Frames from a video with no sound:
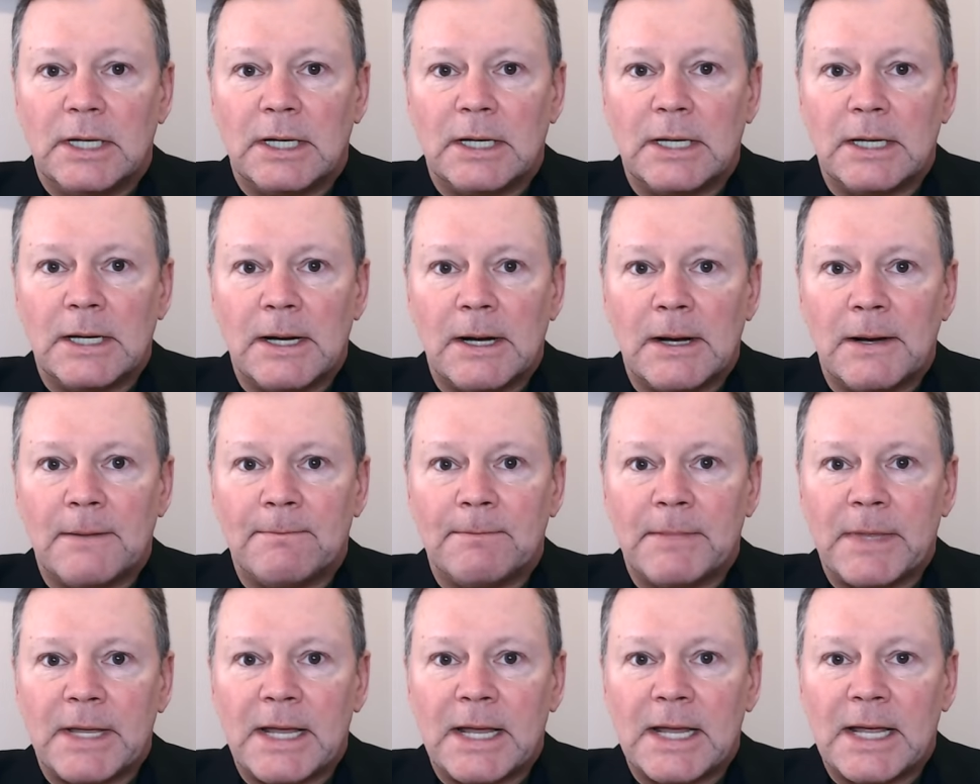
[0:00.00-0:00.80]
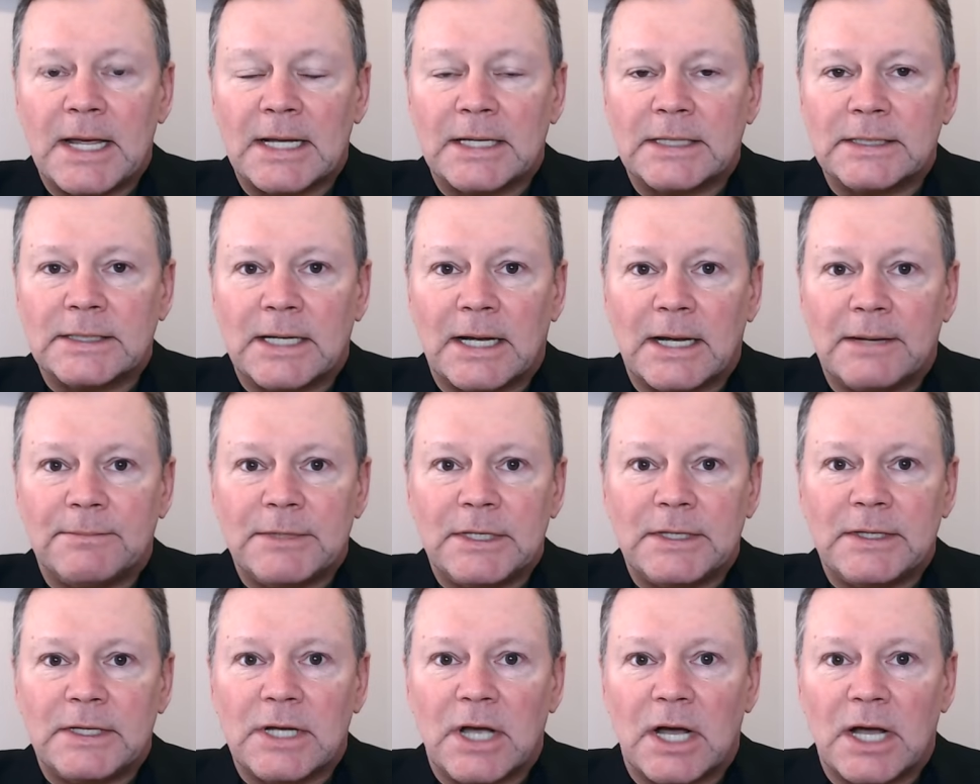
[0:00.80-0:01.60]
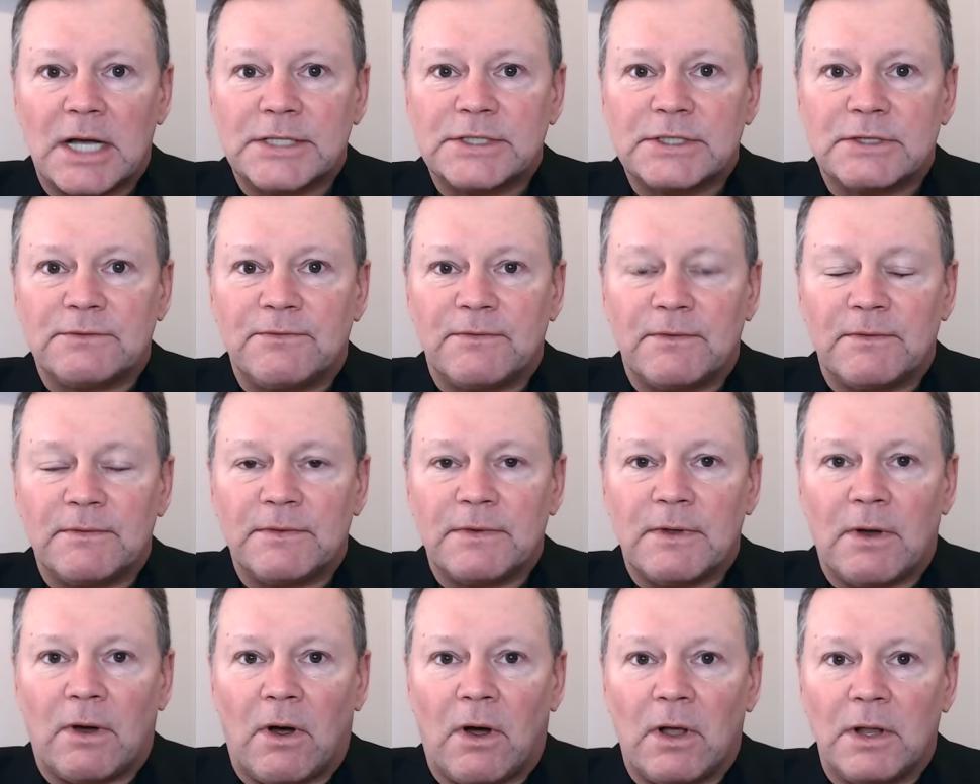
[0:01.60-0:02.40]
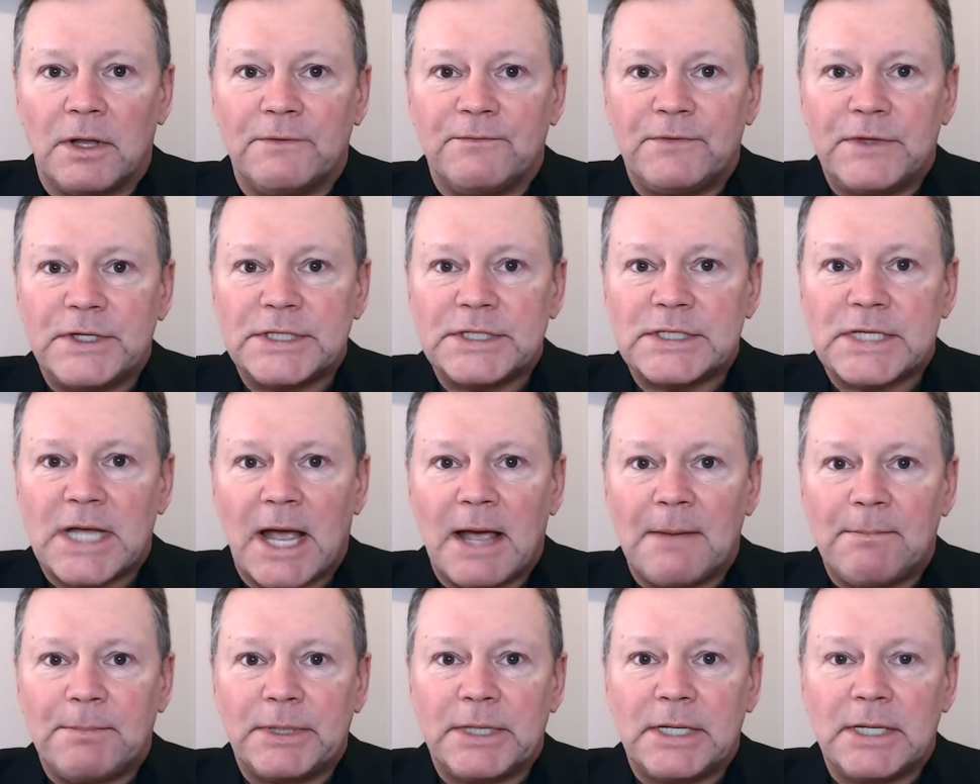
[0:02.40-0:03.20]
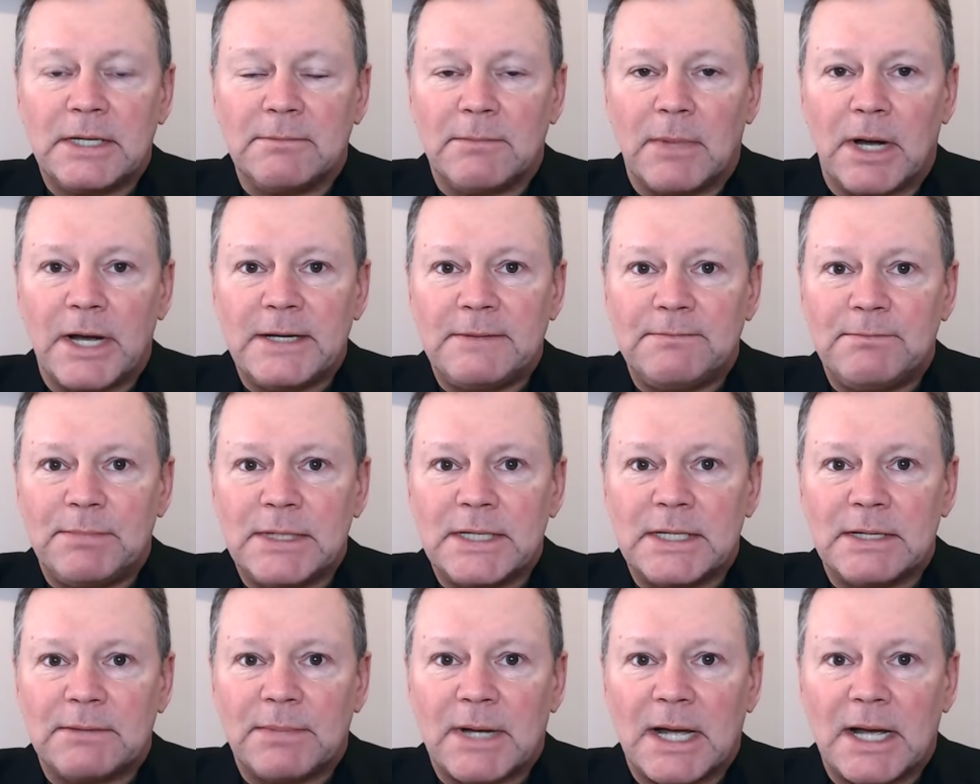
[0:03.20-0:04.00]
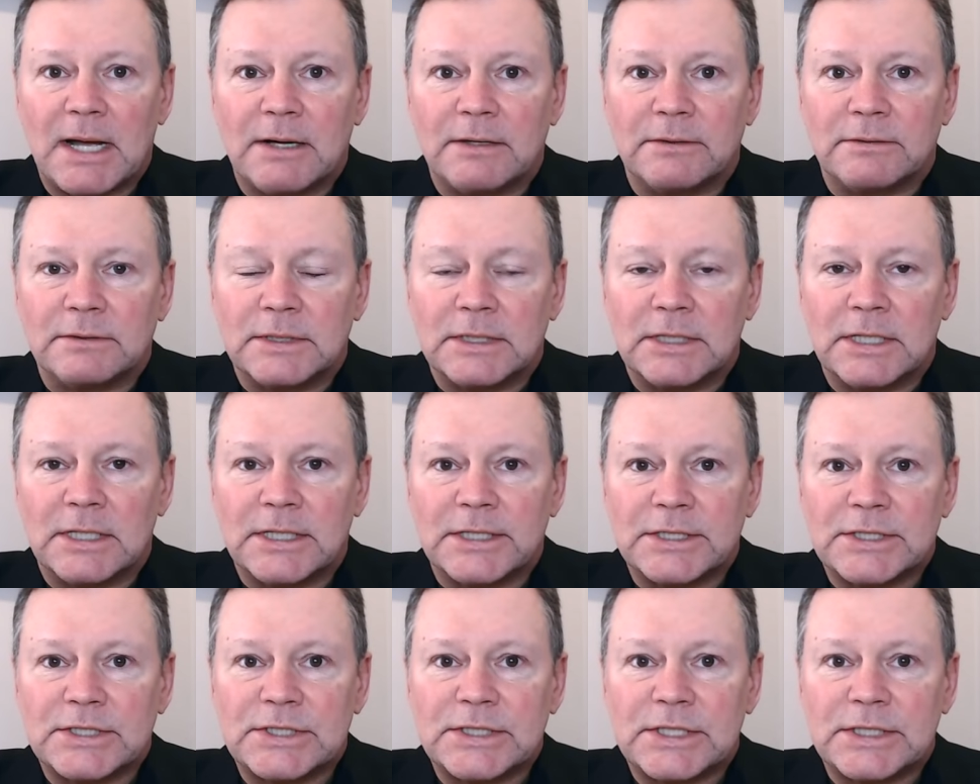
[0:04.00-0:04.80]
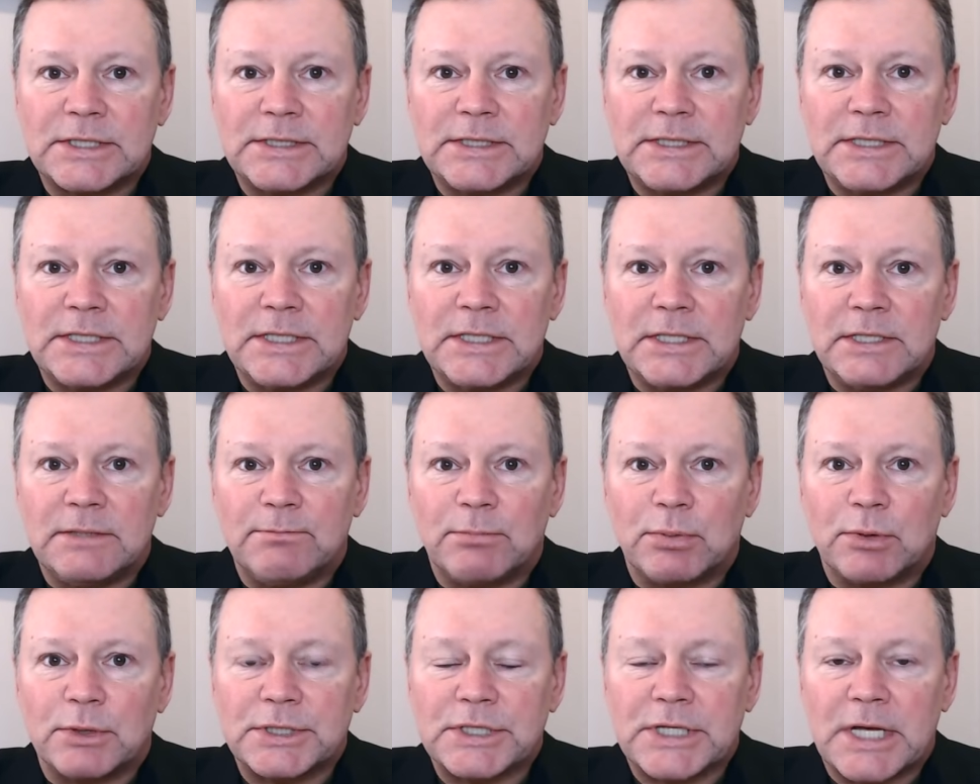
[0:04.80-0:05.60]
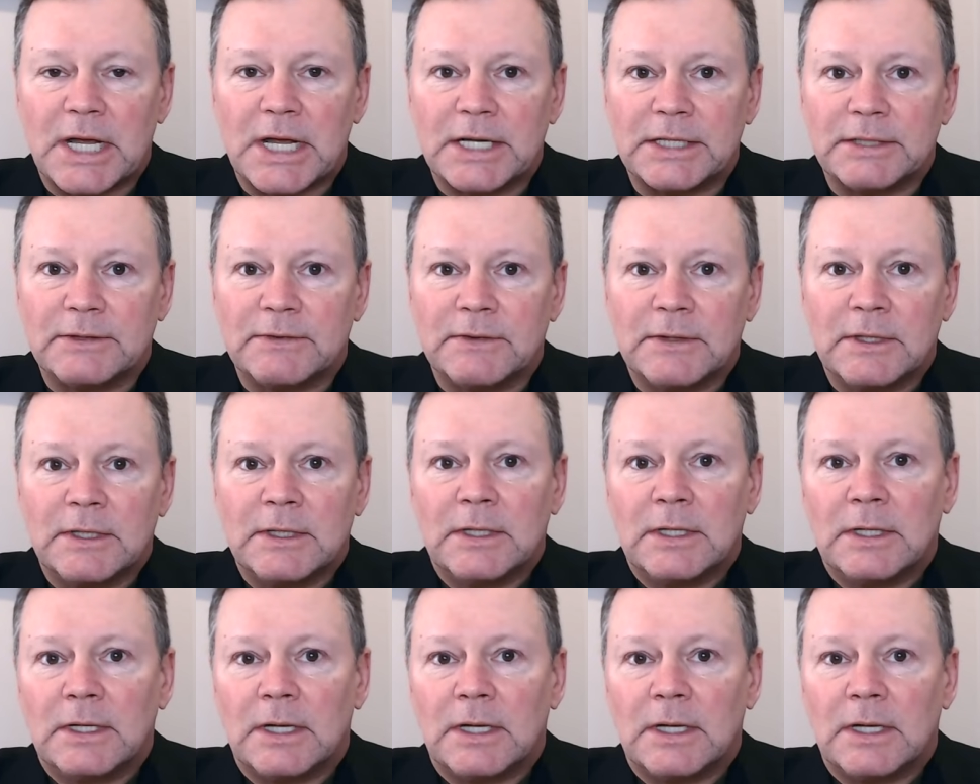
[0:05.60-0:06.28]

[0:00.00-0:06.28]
And I mean, the odds of all of this happening might be about 60%.